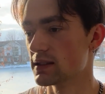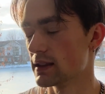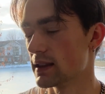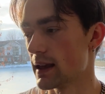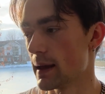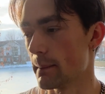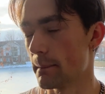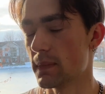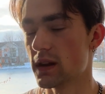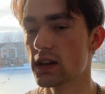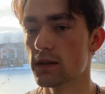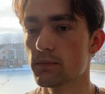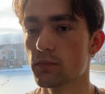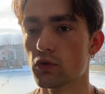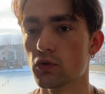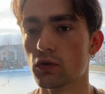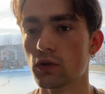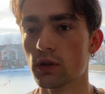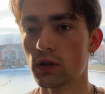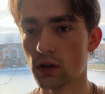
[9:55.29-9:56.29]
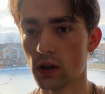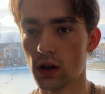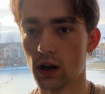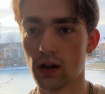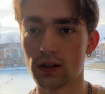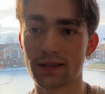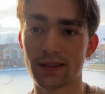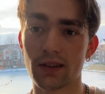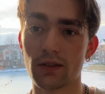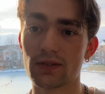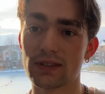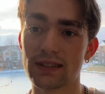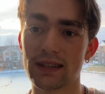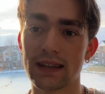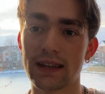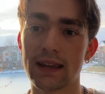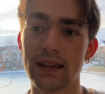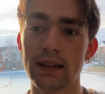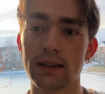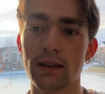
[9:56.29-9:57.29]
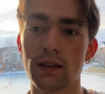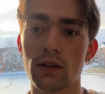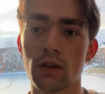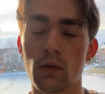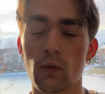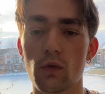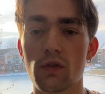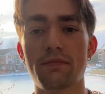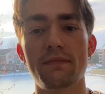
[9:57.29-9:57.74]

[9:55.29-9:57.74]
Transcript: that people associate with